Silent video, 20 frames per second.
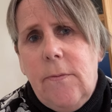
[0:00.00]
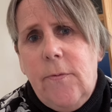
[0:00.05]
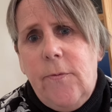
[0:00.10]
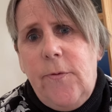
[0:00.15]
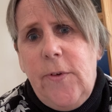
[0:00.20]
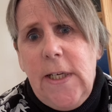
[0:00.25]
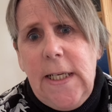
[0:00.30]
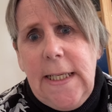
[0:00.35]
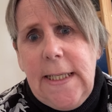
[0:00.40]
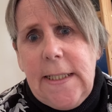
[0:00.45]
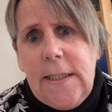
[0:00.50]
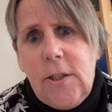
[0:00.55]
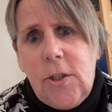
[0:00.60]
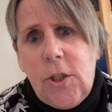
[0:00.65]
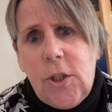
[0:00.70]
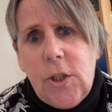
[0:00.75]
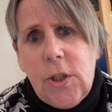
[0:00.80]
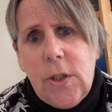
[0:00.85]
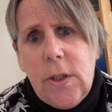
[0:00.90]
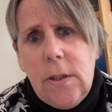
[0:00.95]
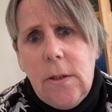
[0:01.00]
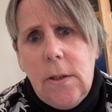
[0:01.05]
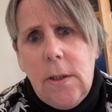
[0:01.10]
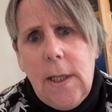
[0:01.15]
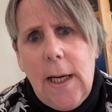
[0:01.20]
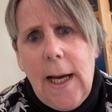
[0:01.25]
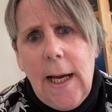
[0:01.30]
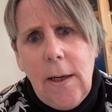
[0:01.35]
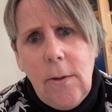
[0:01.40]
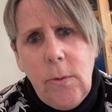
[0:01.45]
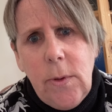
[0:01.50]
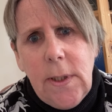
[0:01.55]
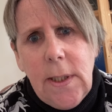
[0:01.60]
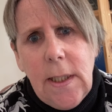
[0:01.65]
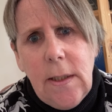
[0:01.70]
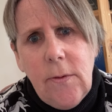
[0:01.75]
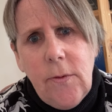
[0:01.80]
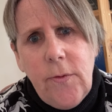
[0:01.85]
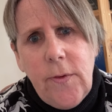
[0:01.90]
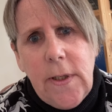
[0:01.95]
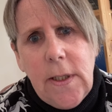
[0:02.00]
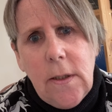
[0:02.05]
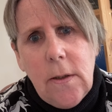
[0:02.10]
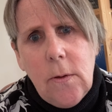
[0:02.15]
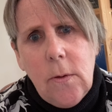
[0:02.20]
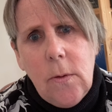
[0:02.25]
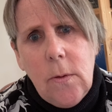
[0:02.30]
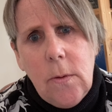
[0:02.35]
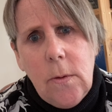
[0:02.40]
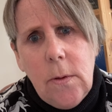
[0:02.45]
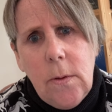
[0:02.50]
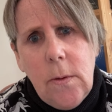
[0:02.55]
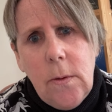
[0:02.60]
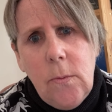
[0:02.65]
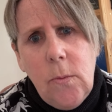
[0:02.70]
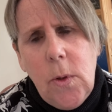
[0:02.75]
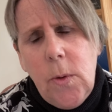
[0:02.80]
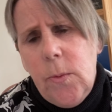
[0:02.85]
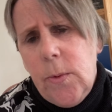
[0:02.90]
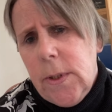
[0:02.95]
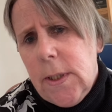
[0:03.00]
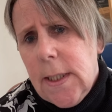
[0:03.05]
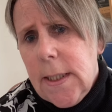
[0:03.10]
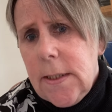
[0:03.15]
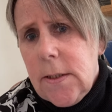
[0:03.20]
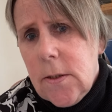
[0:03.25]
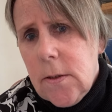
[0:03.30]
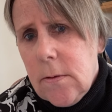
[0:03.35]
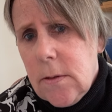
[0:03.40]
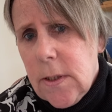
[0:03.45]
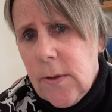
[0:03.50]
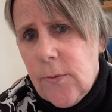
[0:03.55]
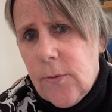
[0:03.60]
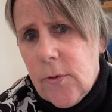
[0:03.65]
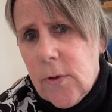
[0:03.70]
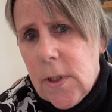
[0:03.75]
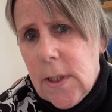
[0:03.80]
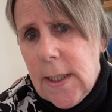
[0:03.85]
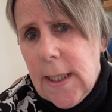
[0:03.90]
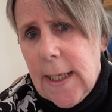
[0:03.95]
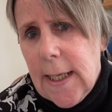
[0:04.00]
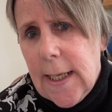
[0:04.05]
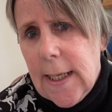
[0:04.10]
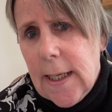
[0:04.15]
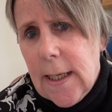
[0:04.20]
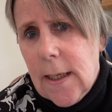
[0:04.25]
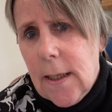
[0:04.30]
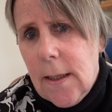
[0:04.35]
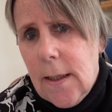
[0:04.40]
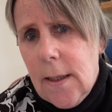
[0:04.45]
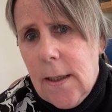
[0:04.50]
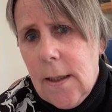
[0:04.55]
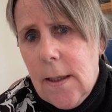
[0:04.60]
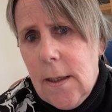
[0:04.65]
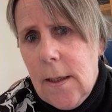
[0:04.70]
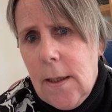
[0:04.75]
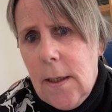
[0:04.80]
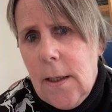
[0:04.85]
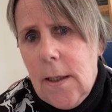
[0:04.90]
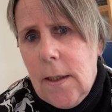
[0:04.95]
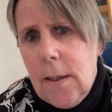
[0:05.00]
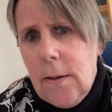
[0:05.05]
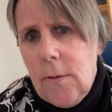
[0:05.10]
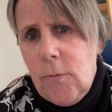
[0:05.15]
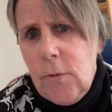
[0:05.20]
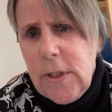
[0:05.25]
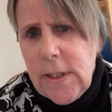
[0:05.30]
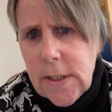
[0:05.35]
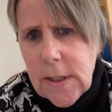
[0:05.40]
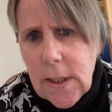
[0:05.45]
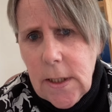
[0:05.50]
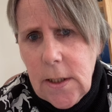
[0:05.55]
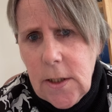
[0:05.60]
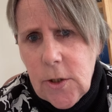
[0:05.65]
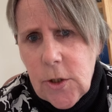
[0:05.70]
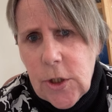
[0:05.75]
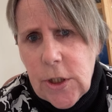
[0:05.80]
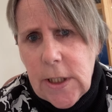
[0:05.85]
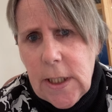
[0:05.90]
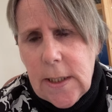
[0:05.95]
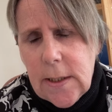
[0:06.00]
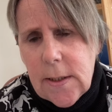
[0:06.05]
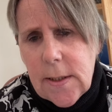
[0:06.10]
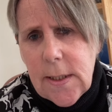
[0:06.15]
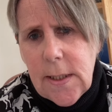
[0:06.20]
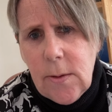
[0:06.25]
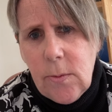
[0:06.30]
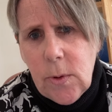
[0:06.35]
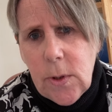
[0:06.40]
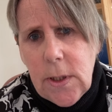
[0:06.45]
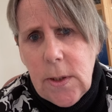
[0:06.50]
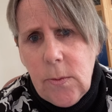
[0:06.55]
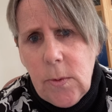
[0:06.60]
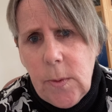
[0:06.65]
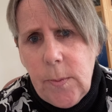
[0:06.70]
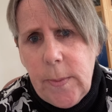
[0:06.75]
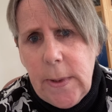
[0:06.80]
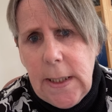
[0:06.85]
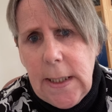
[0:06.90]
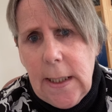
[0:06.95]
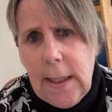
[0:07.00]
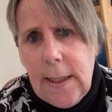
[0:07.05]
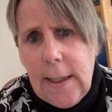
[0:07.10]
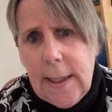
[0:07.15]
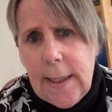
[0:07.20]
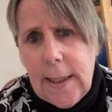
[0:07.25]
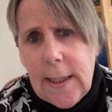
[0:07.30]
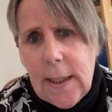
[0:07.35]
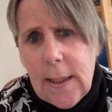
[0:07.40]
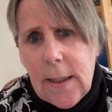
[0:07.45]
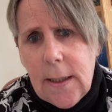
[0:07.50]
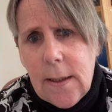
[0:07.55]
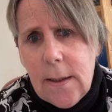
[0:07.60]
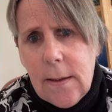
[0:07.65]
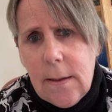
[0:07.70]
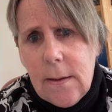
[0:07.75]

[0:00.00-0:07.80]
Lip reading: village? How would that feel? What would they do differently? Research it, see what it would be like.